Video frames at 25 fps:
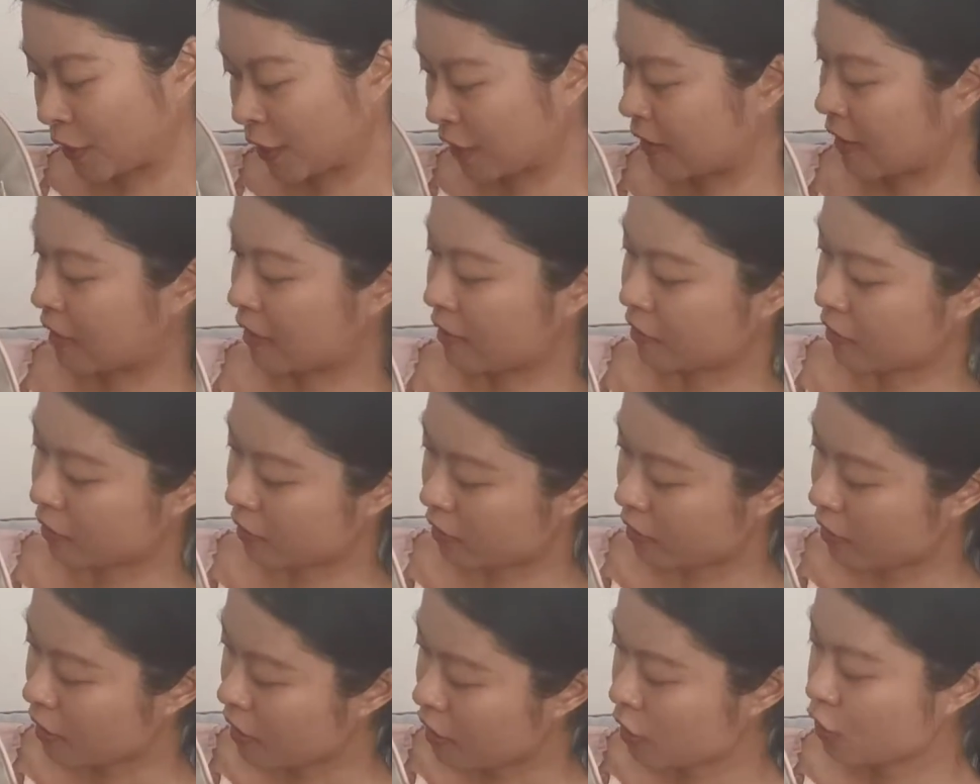
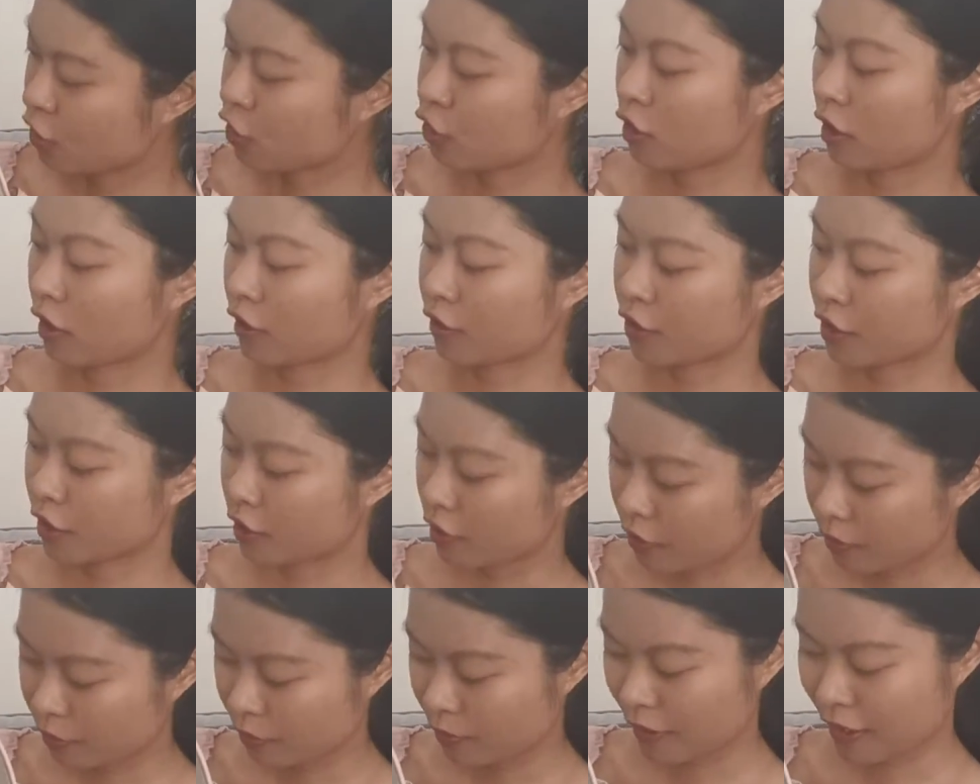organizer
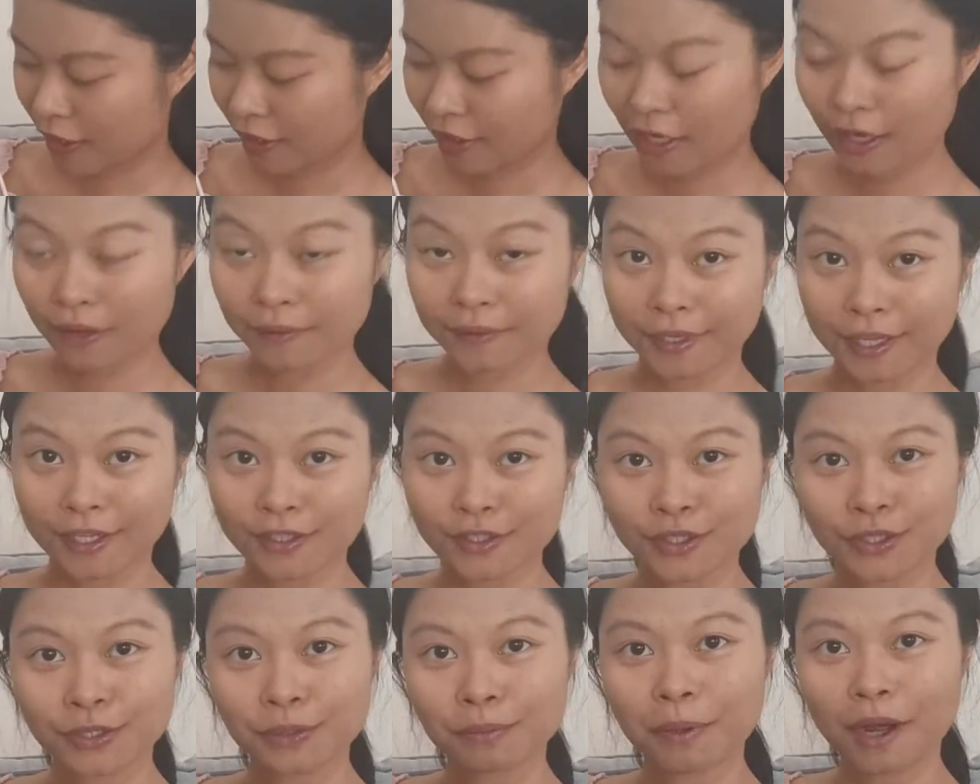structure. You can kind of
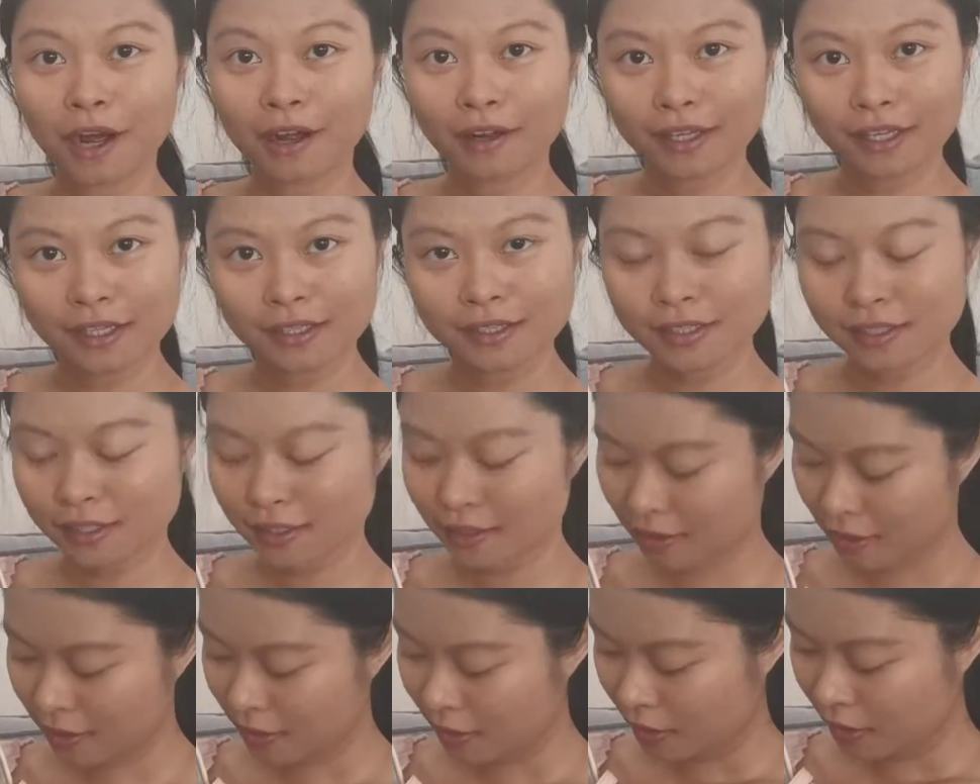get two pockets
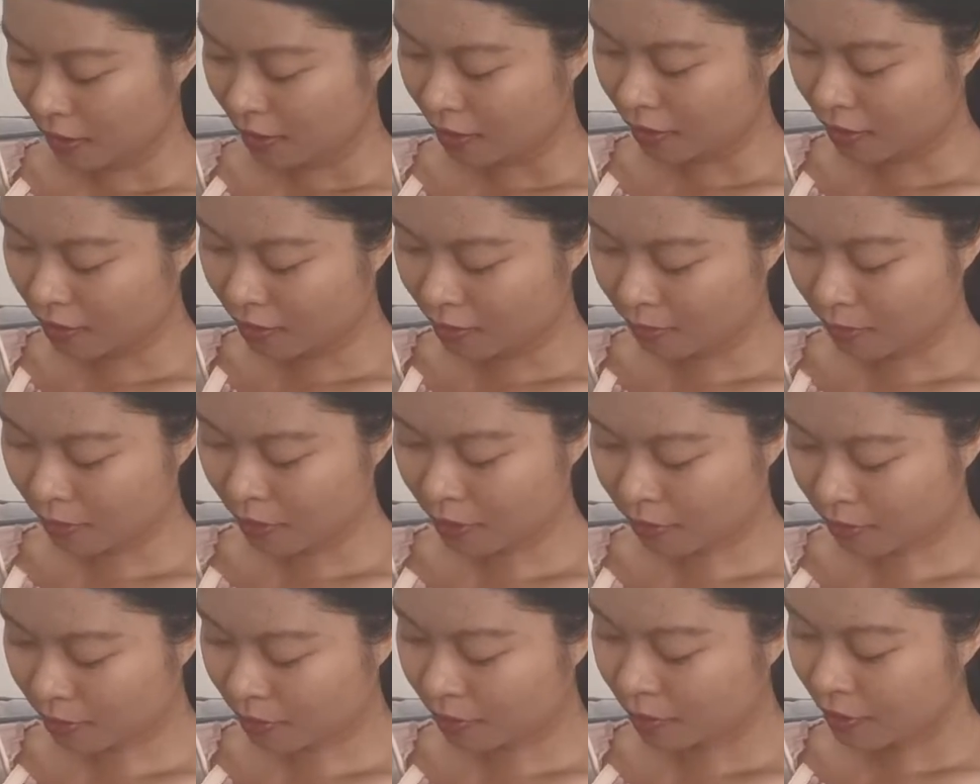in the
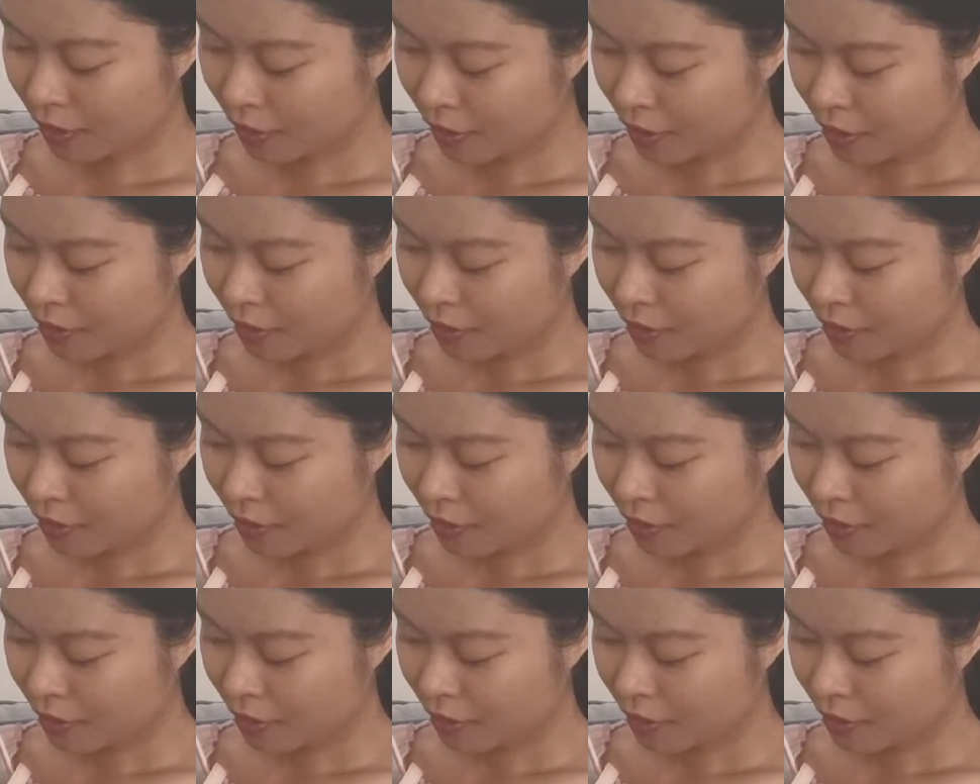middle,